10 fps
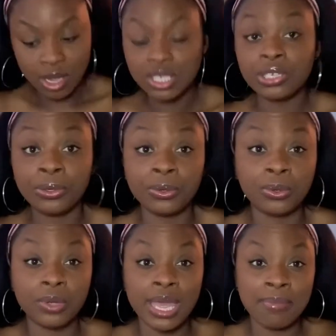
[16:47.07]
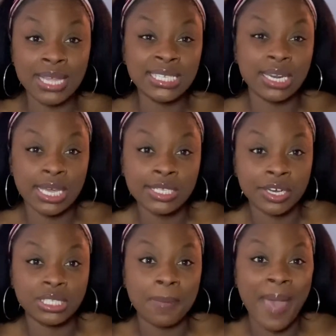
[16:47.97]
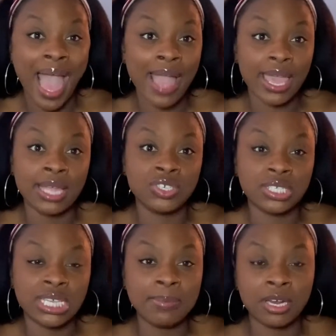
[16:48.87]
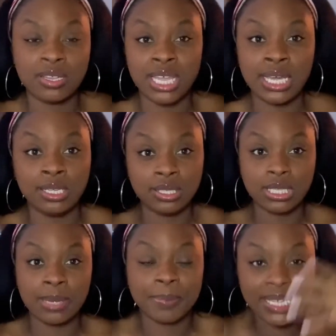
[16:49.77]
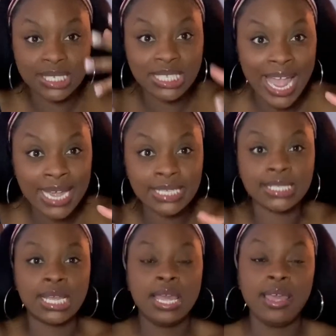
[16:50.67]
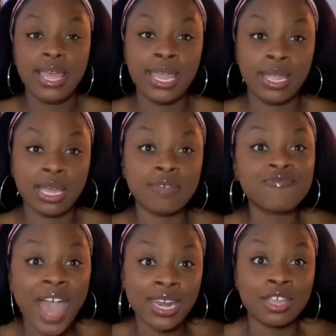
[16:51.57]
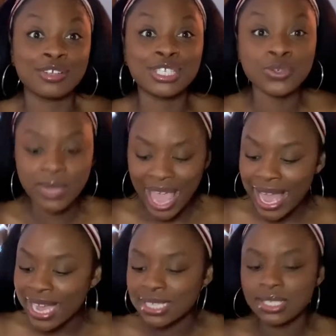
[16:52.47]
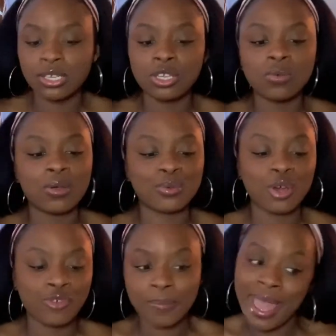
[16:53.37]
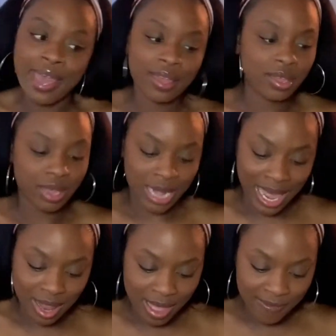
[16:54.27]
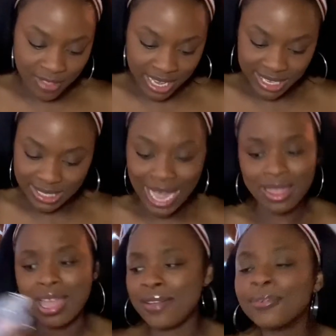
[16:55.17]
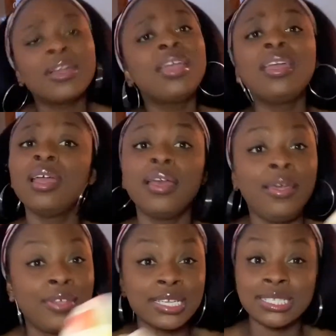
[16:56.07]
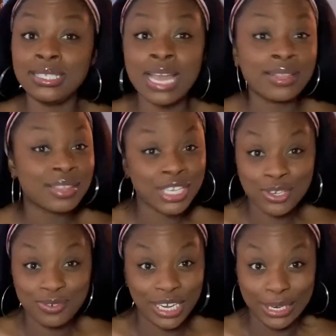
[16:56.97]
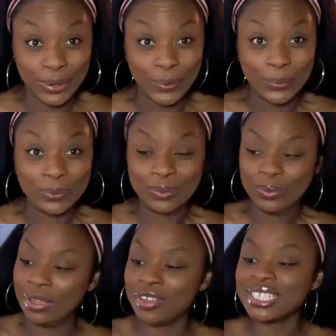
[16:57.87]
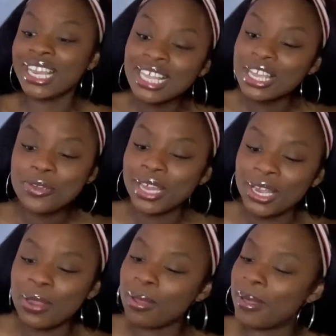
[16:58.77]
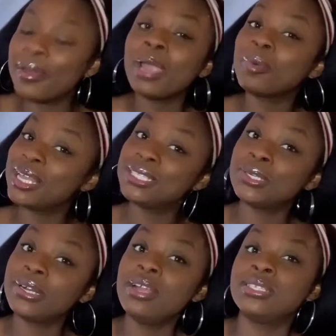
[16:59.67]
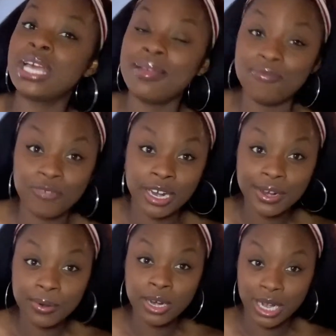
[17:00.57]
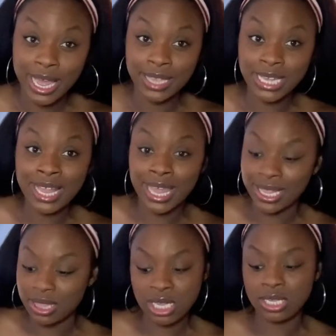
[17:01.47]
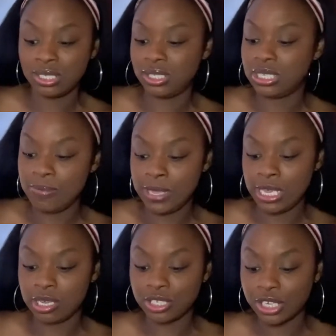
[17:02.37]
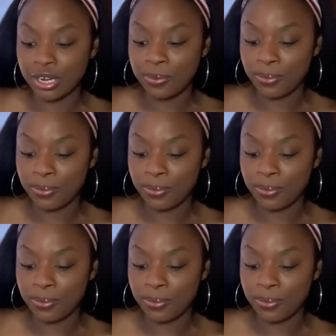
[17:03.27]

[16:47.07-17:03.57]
So it makes it easier to pack and just keep your things um, concise and confined in your suitcase so you won't overpack. And I love this. I love if there's nothing you didn't know. If there's anything you didn't know about Amber Next Door is that I'm very organized. I like things to be a certain